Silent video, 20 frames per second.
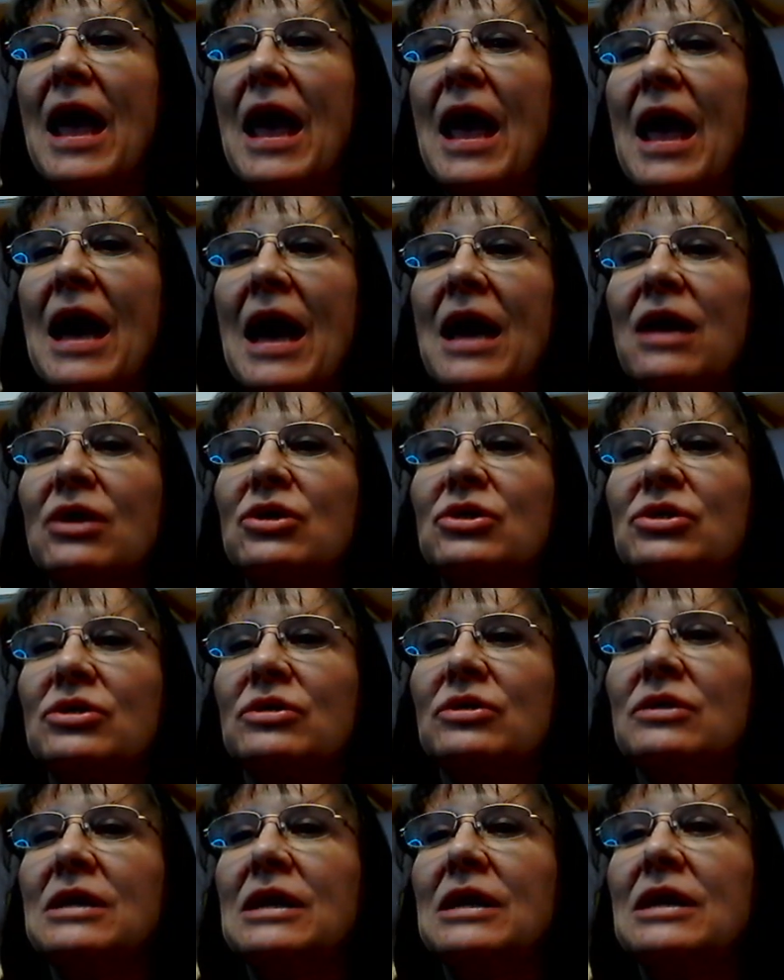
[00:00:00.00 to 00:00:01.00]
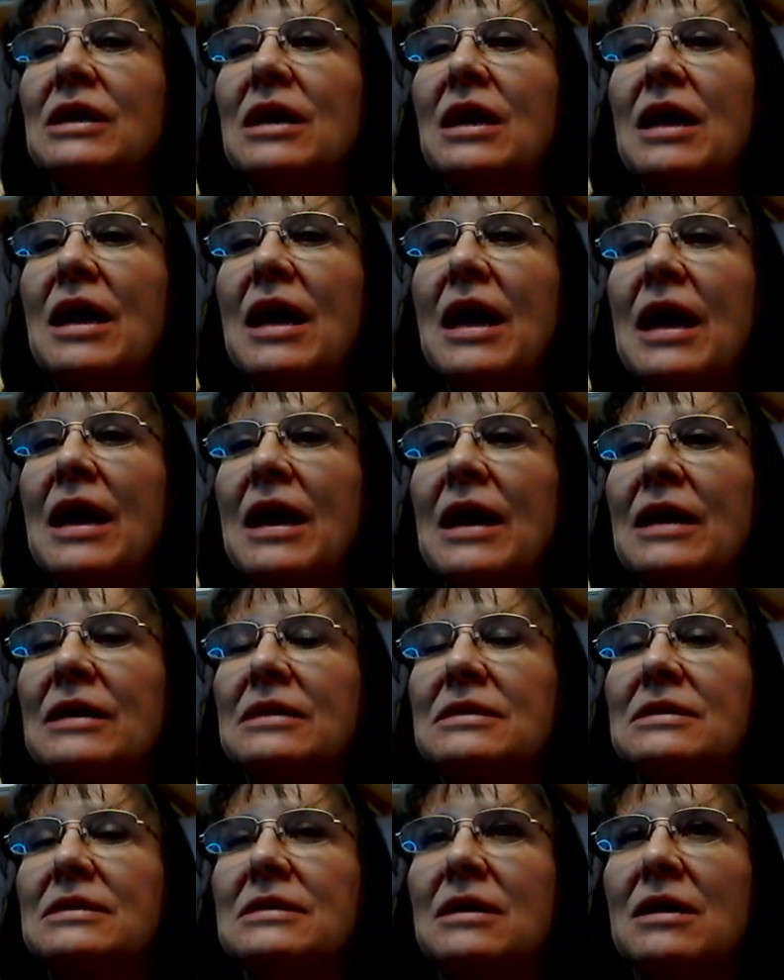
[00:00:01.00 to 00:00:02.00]
actually
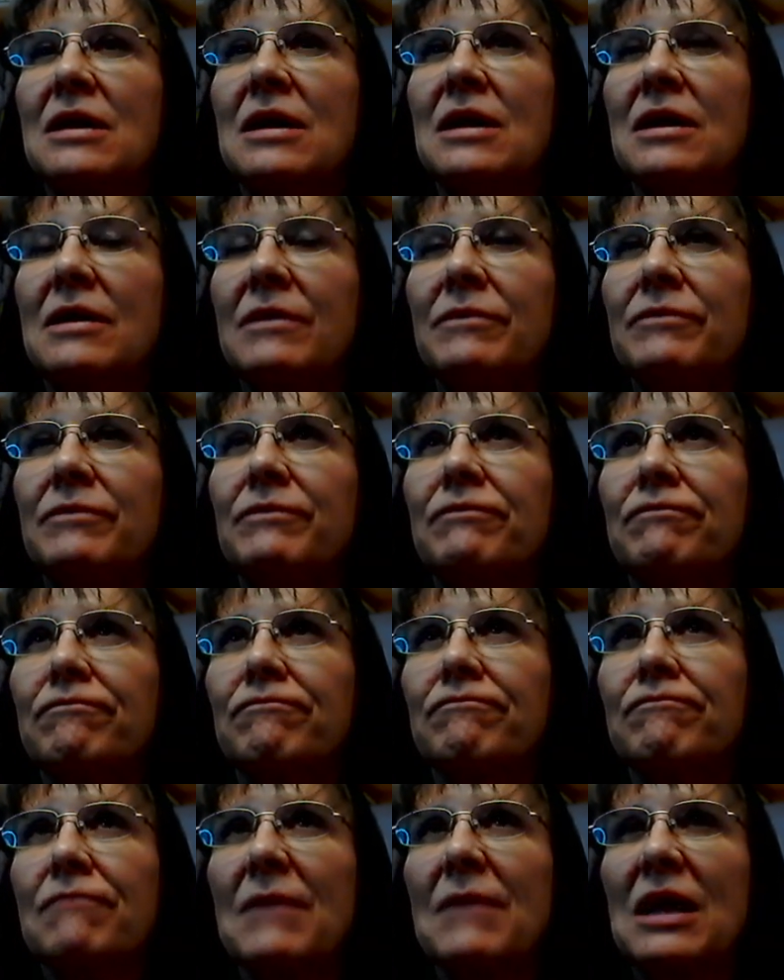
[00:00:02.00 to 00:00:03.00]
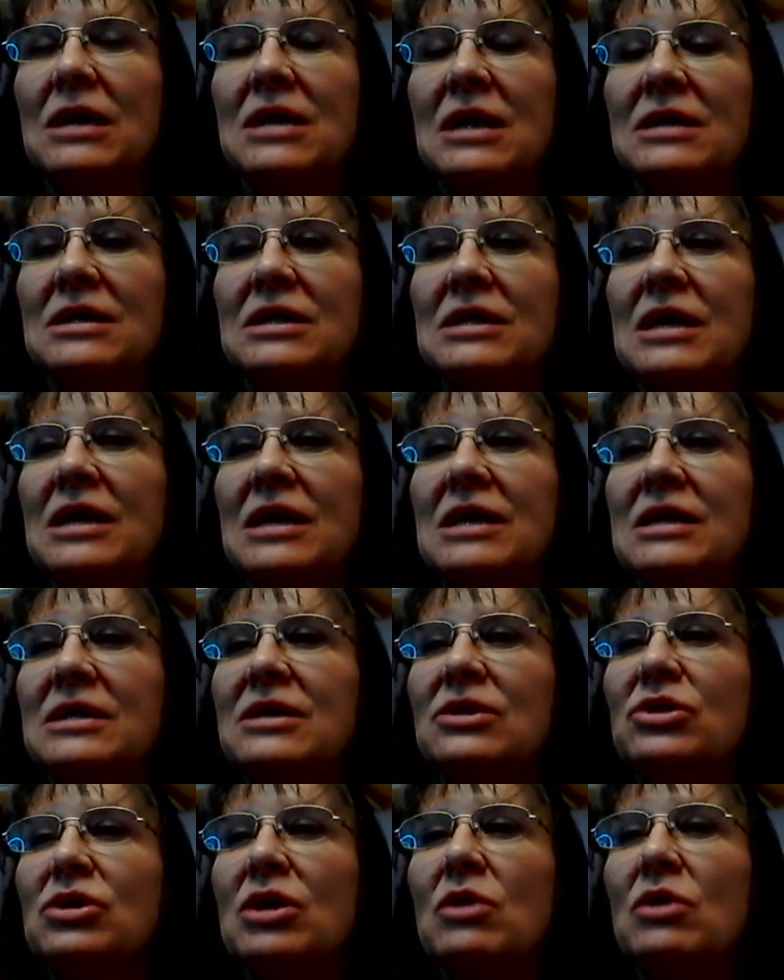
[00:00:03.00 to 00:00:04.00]
has done studies
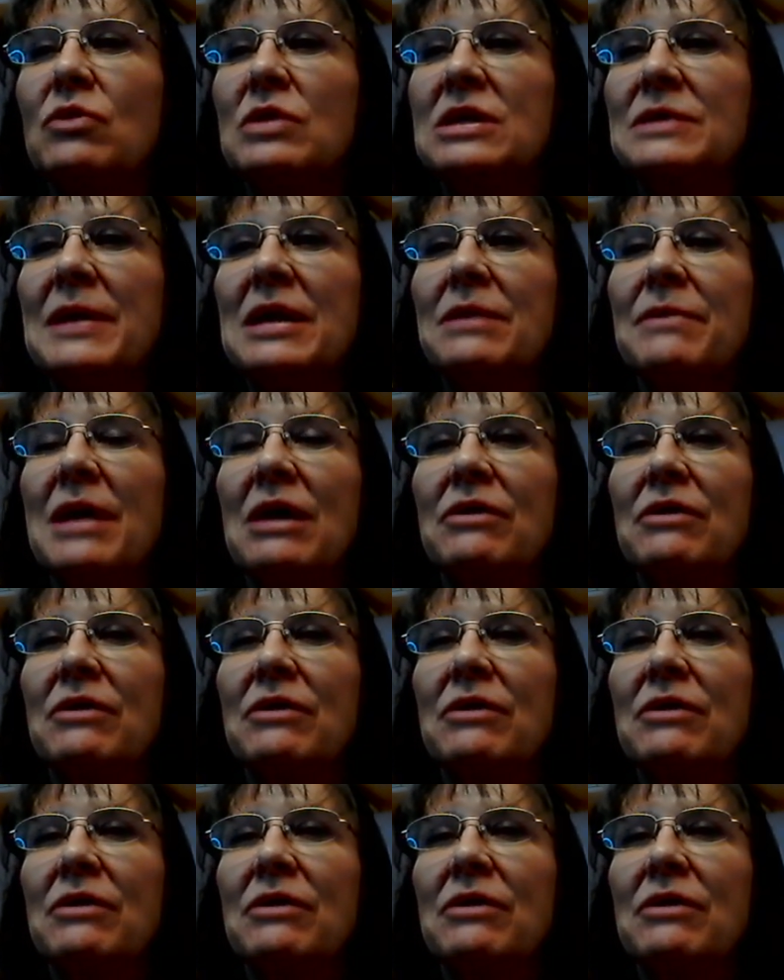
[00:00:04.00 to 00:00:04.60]
that show we spend about